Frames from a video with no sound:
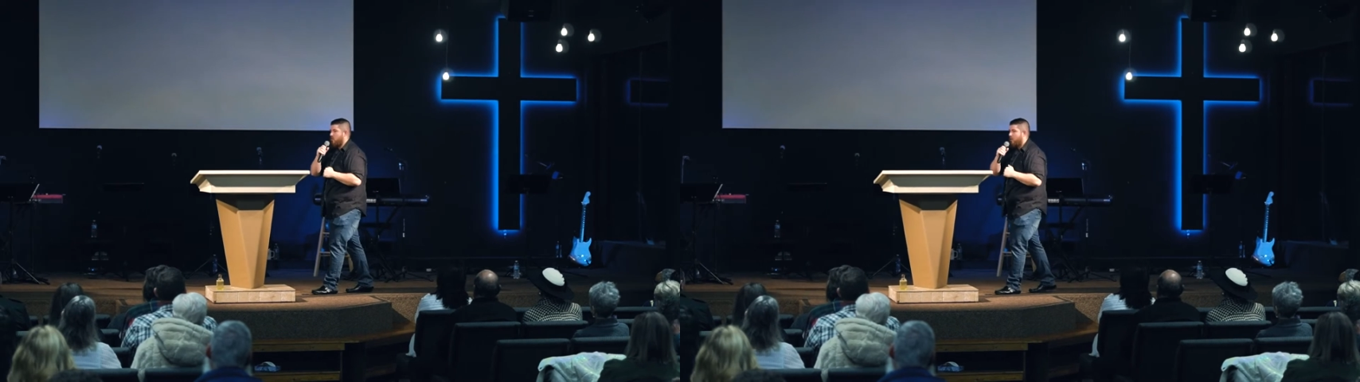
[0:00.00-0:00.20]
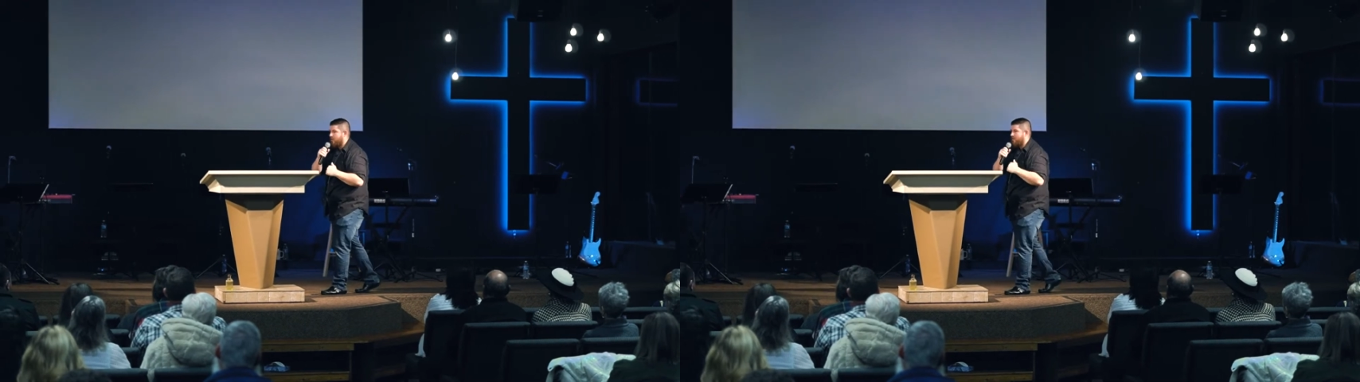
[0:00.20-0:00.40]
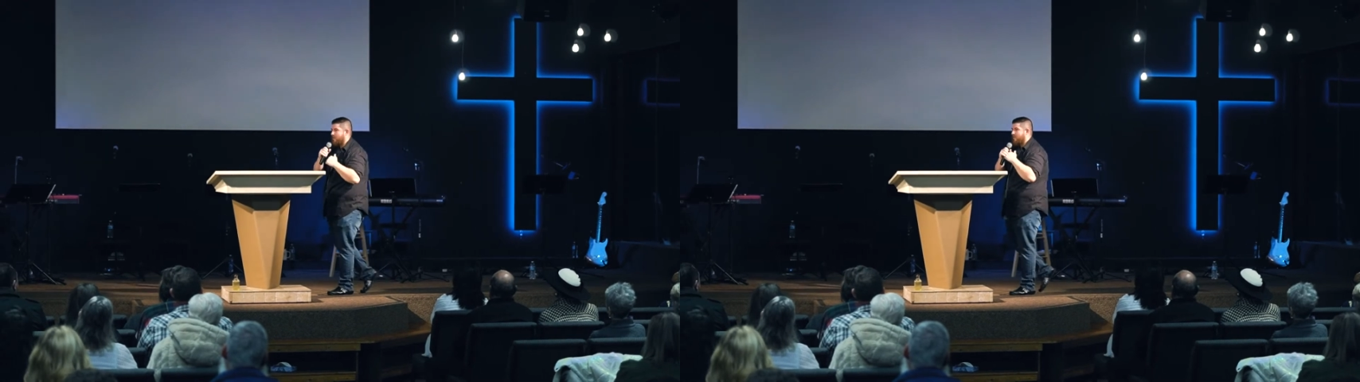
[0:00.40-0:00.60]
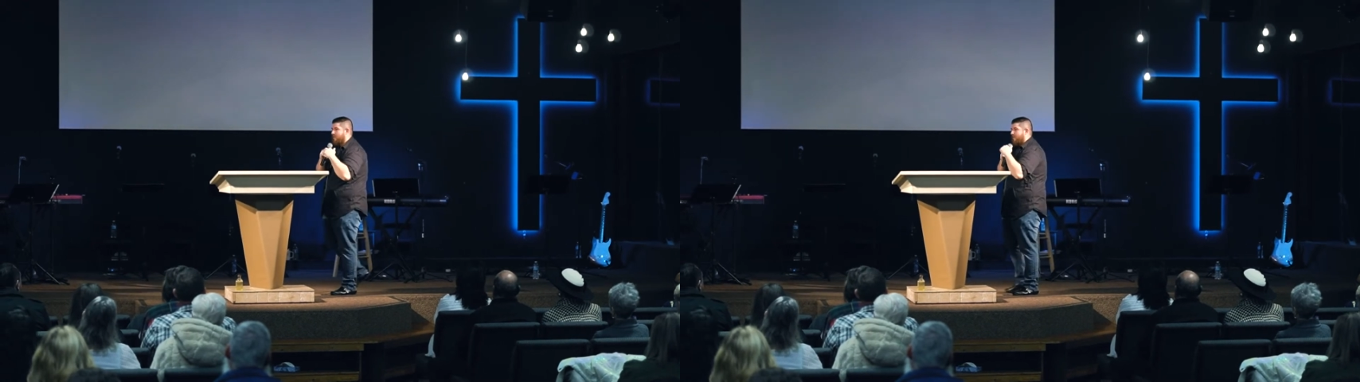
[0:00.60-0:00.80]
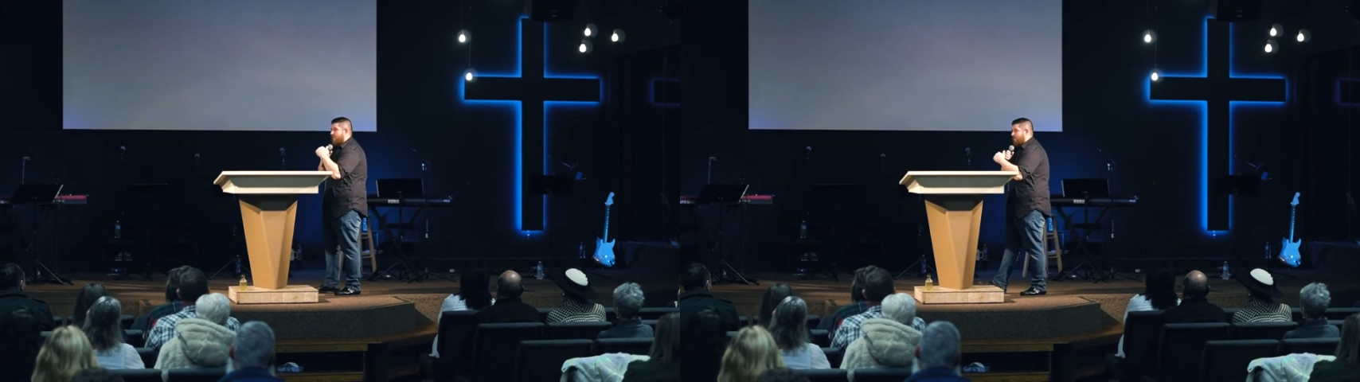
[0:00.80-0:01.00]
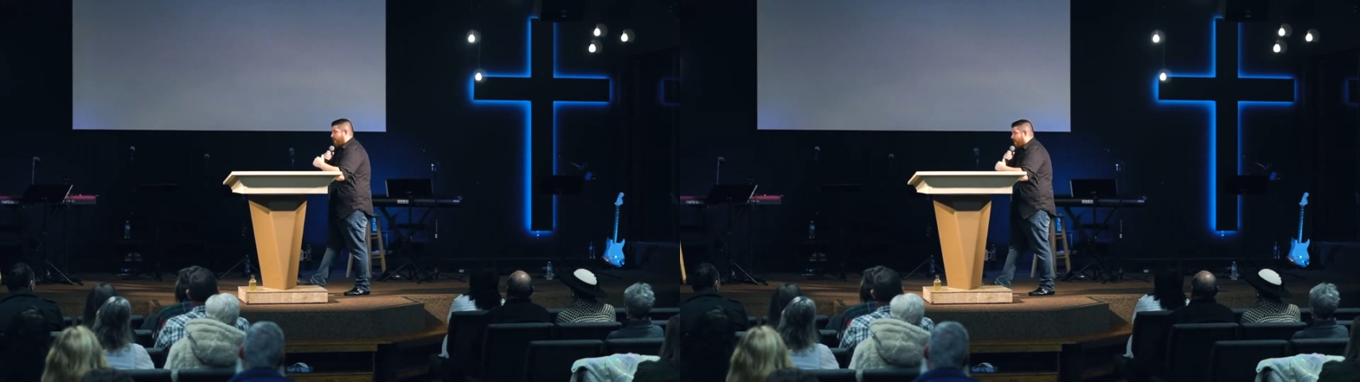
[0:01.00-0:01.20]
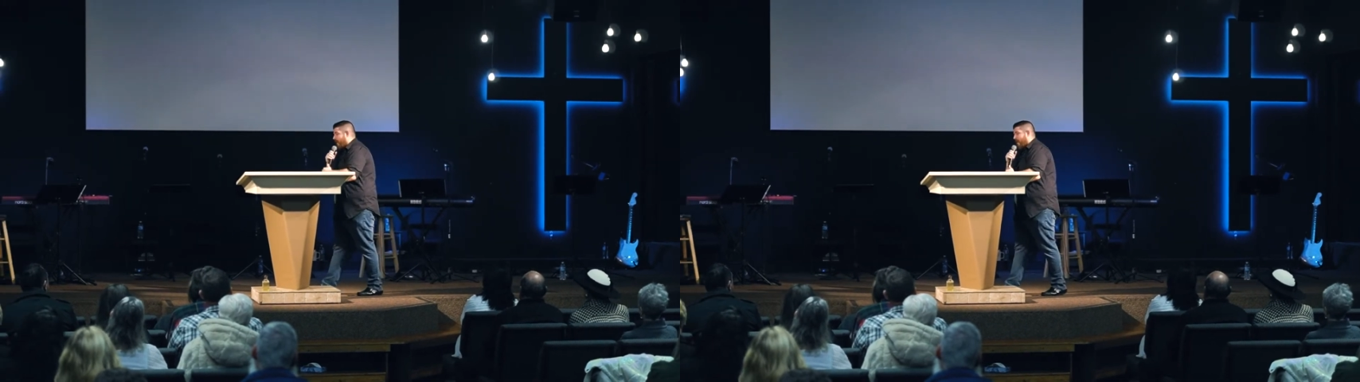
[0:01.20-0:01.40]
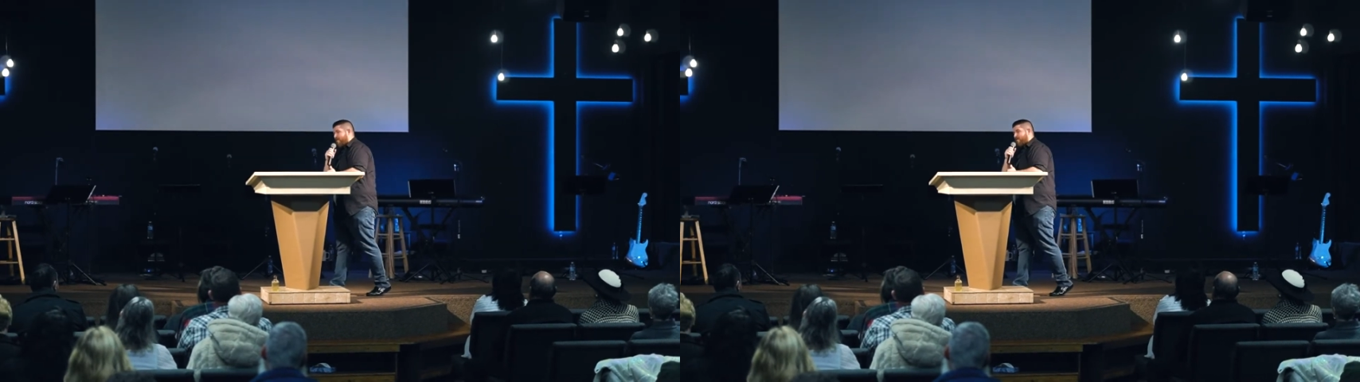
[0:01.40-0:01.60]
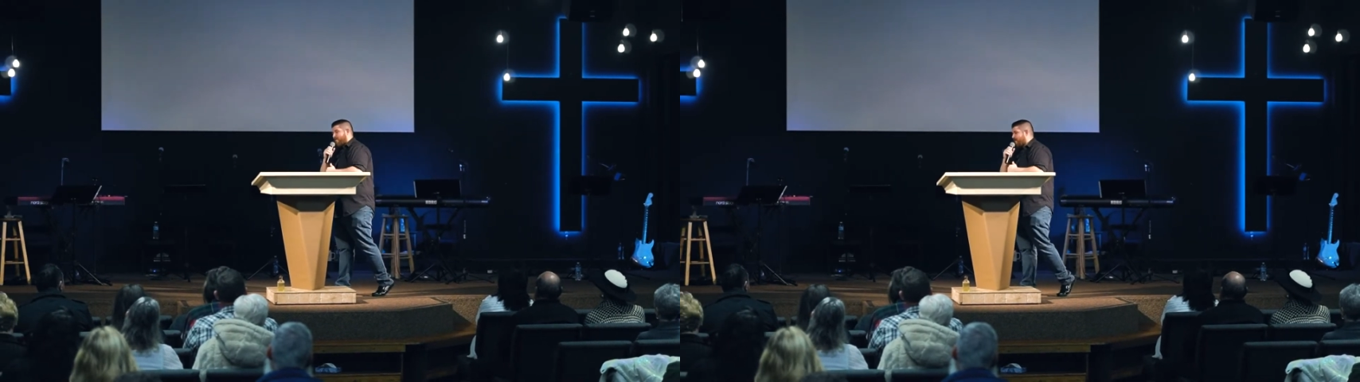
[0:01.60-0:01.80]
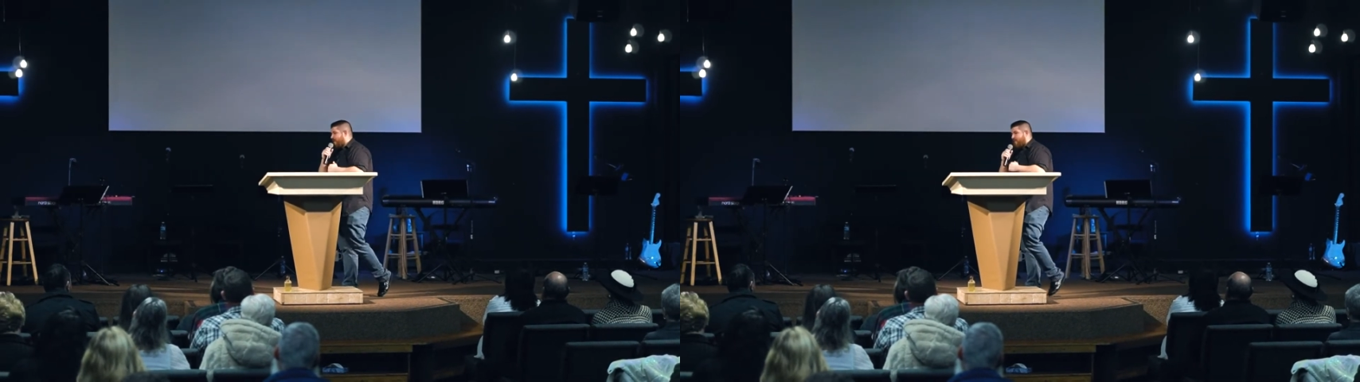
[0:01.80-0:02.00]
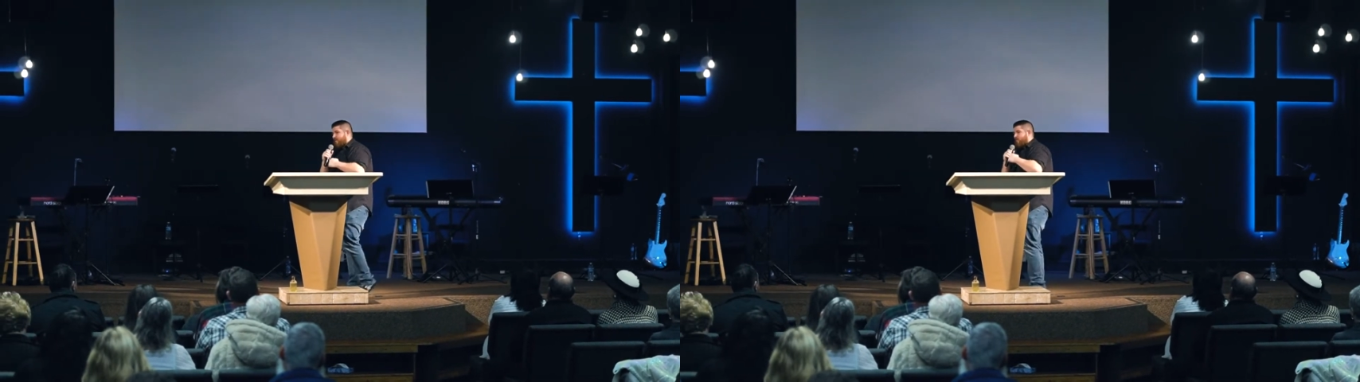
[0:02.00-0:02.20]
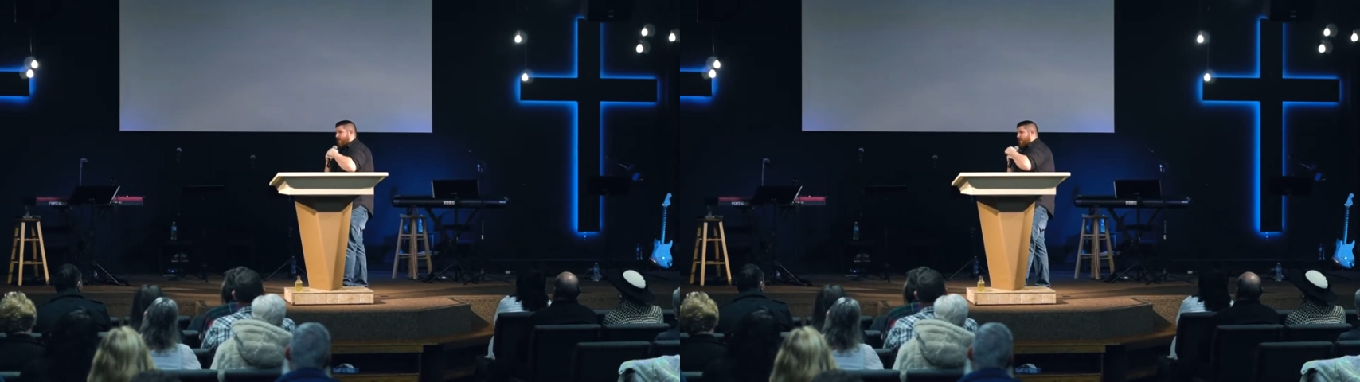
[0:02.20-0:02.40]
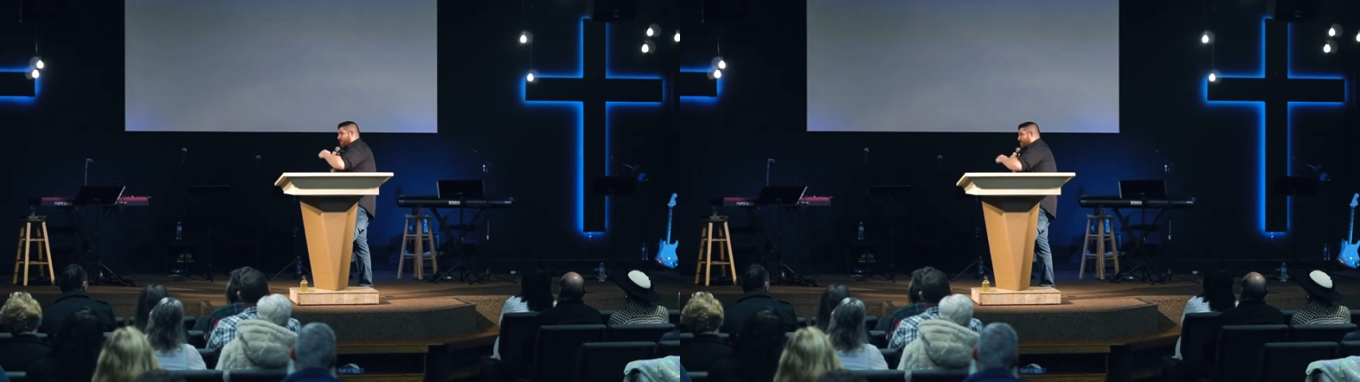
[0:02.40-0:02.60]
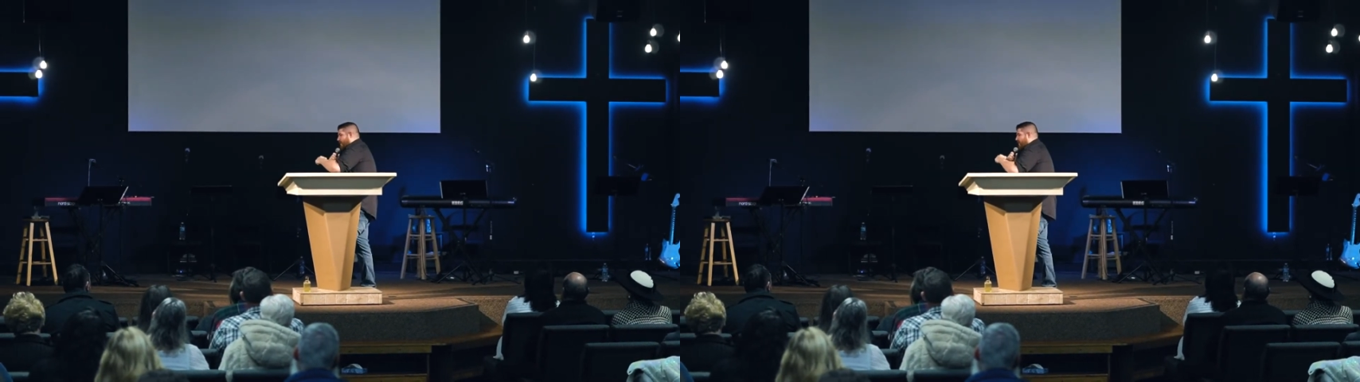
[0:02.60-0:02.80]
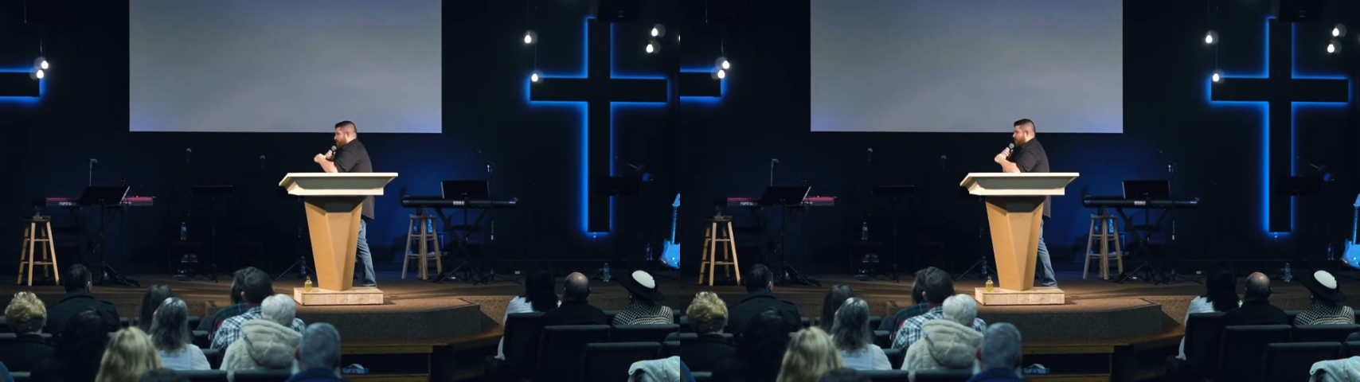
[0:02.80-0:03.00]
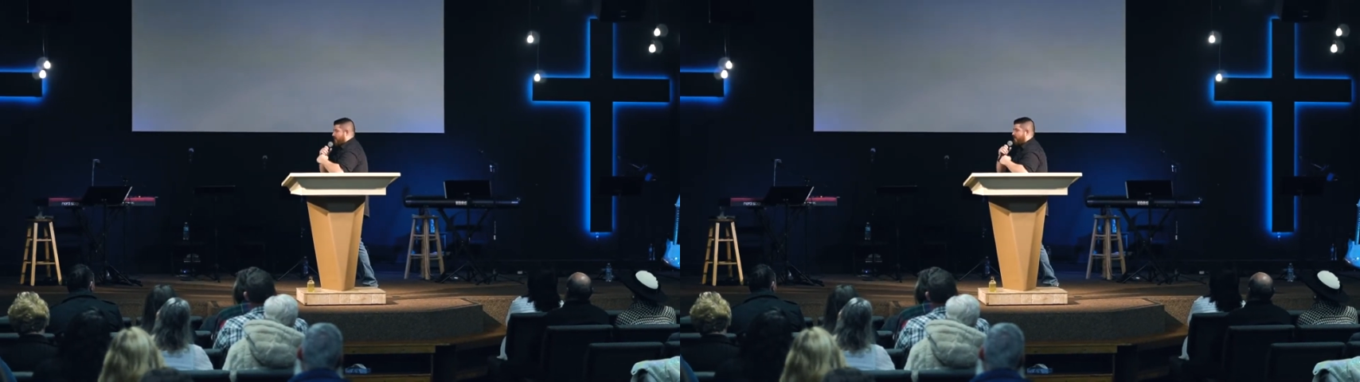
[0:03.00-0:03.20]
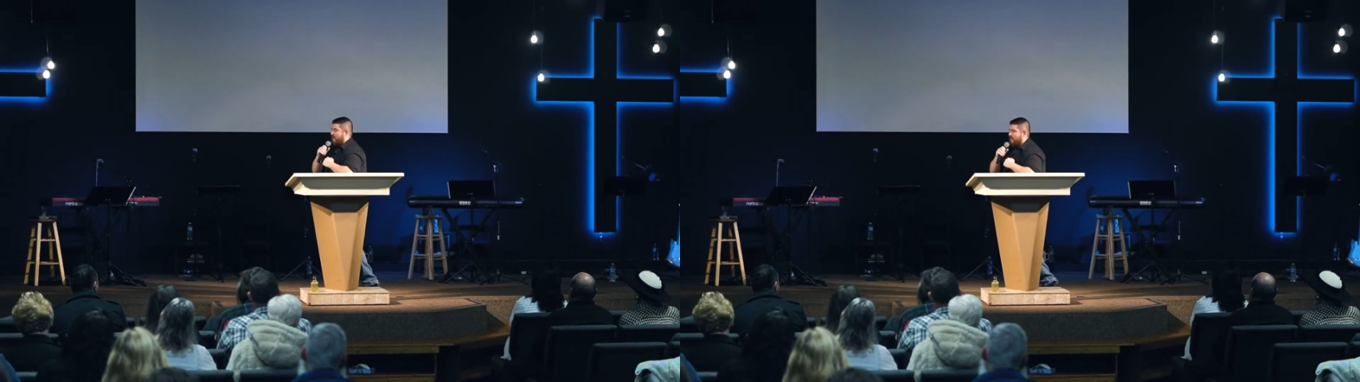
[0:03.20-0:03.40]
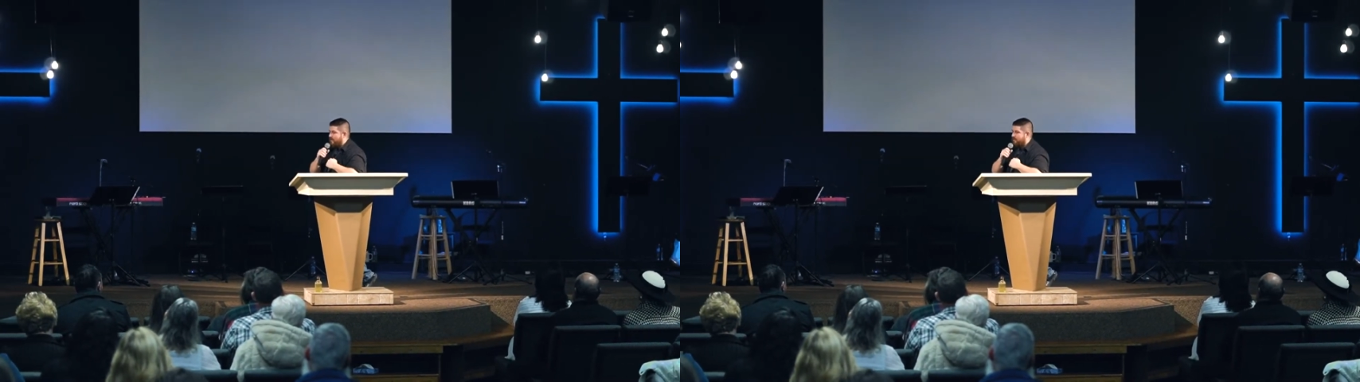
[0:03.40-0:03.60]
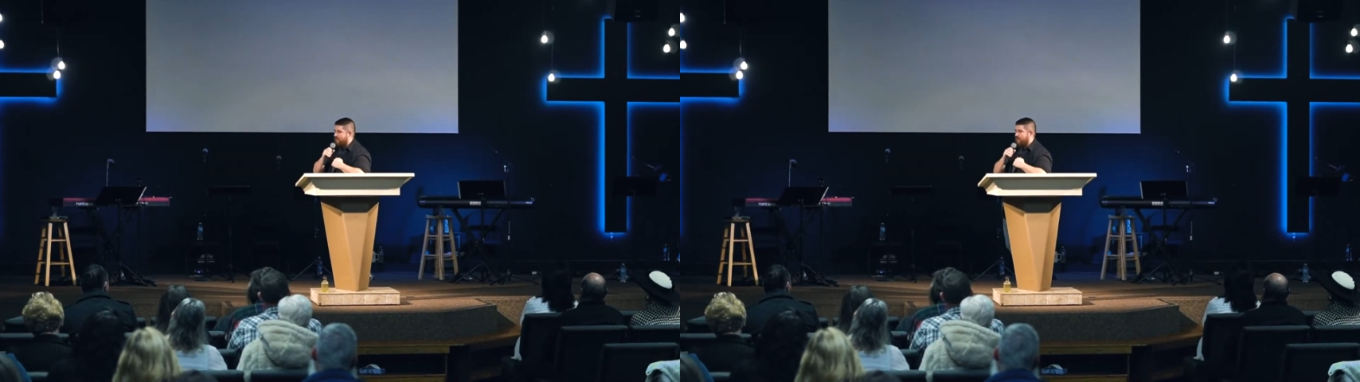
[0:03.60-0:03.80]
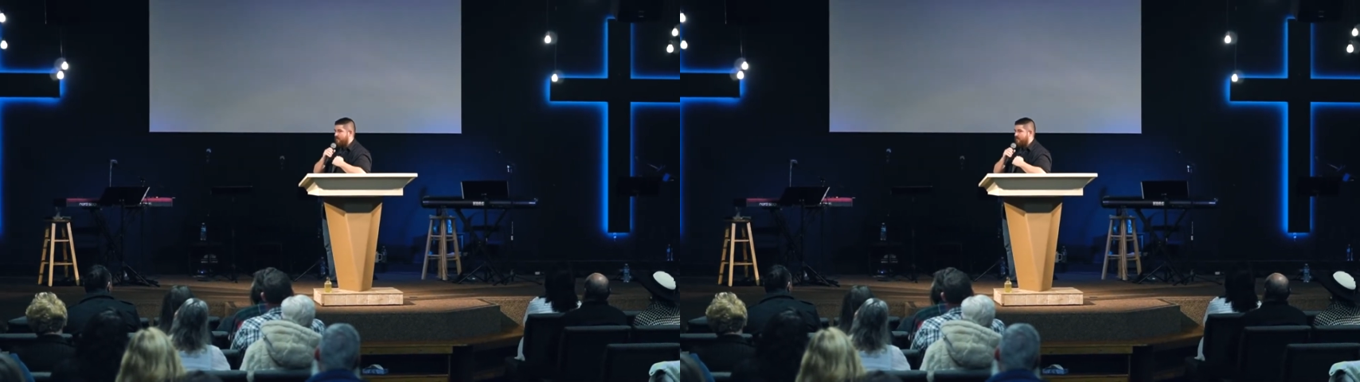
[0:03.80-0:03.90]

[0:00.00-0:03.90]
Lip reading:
(no speaker visible)